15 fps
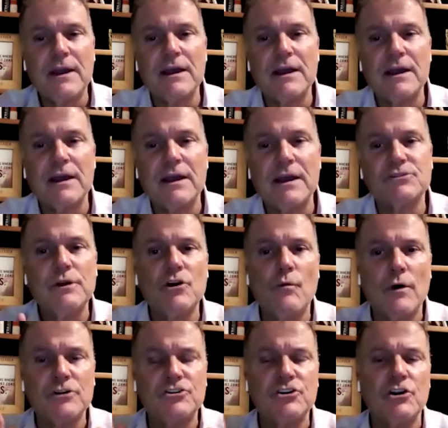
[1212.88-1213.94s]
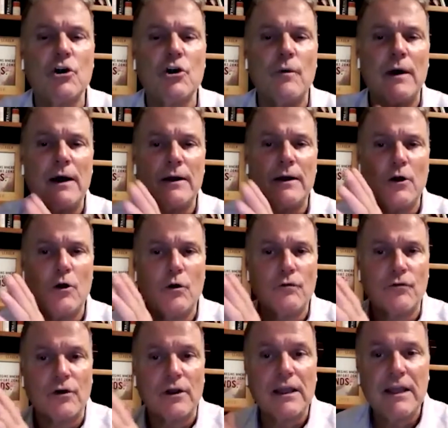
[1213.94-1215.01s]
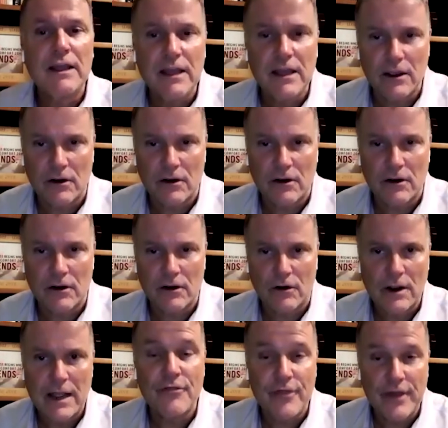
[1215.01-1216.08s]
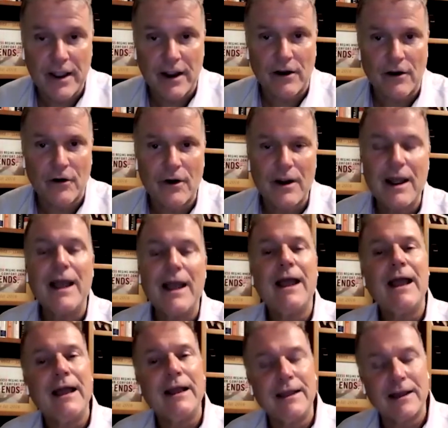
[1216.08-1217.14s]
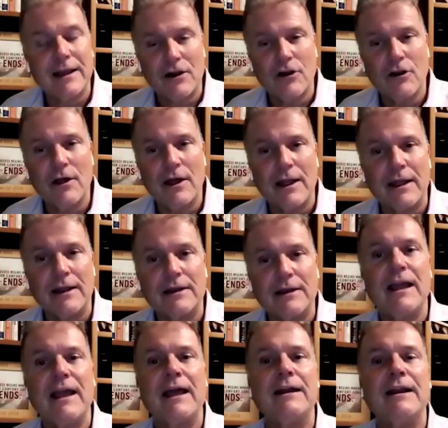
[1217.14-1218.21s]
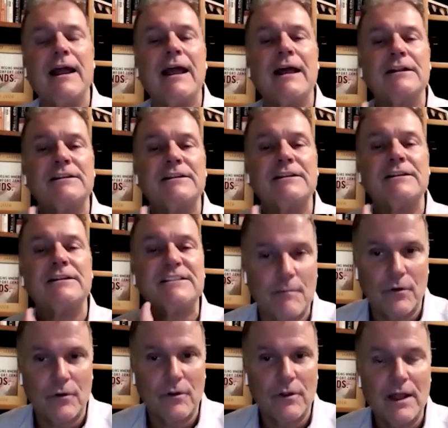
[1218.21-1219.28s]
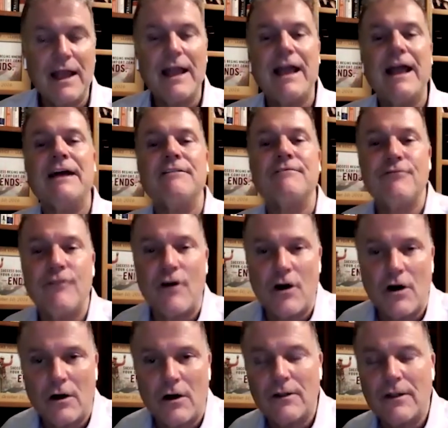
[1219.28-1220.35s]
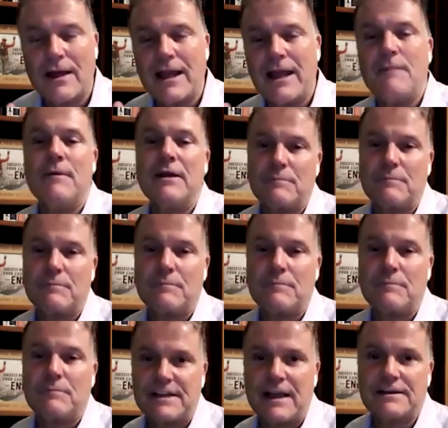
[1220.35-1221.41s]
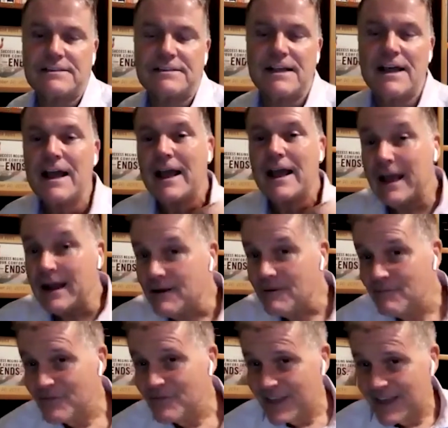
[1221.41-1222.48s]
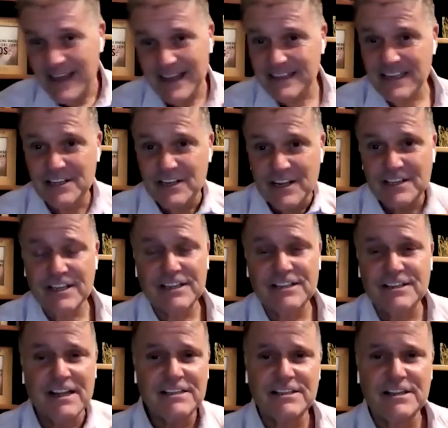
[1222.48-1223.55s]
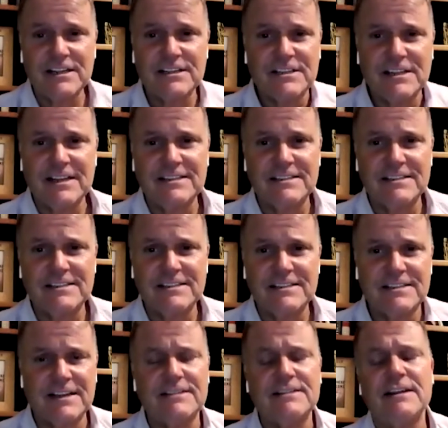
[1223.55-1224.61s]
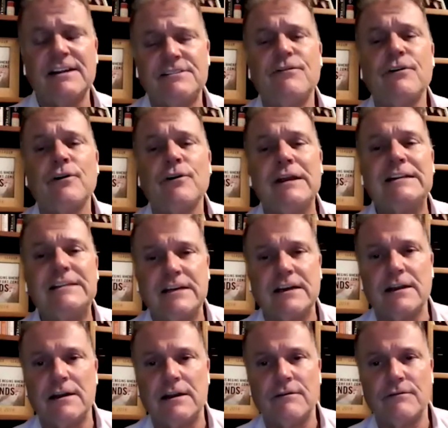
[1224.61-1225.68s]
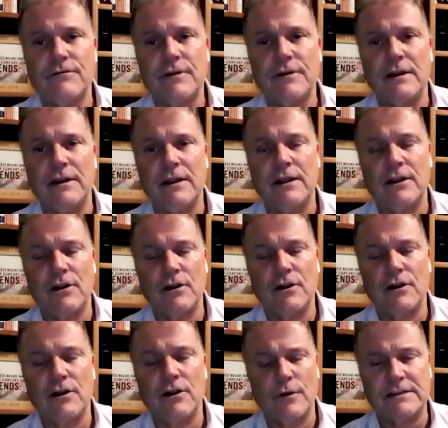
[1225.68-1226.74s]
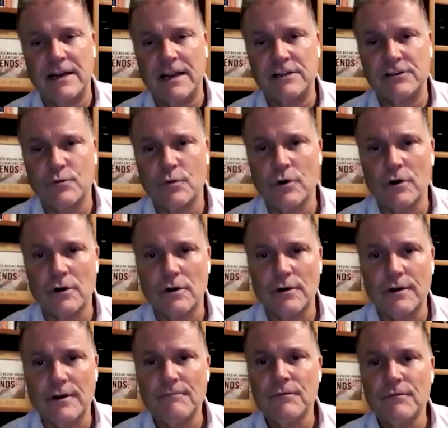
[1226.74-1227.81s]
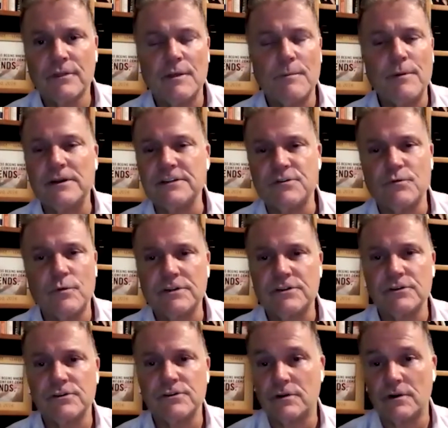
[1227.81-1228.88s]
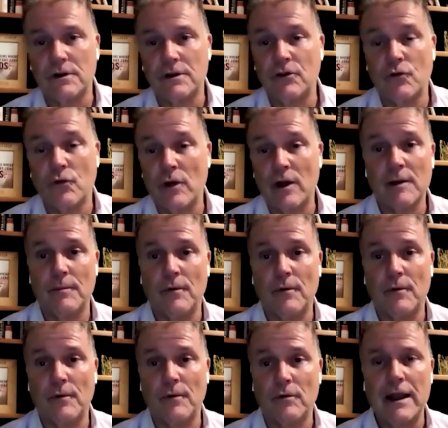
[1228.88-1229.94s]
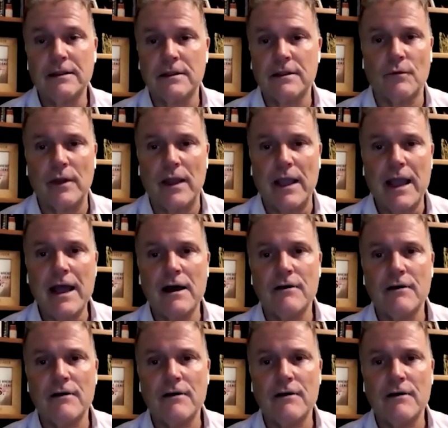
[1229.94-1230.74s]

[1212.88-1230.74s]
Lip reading: because we don't want you to go out over here and there and get a client and stumble and fall and make mistakes. And it's very indicative in today's world. The bells and whistles are incredible, right? That we